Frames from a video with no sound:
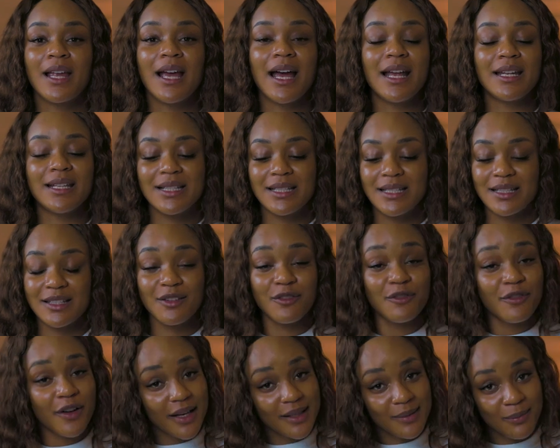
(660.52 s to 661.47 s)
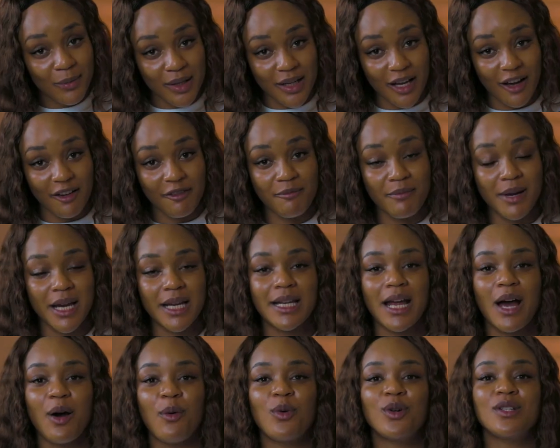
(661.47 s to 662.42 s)
and this is the first money I've made,
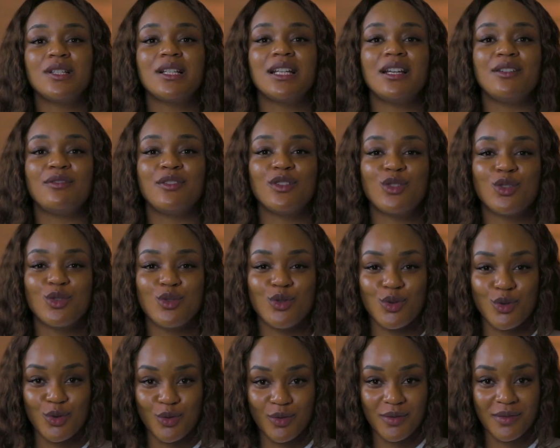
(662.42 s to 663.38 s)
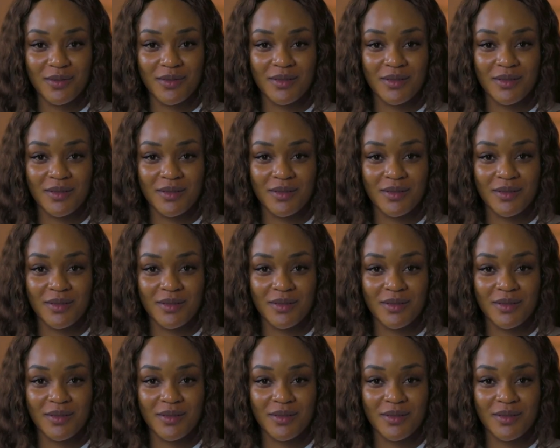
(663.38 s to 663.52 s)
I want to give it to you.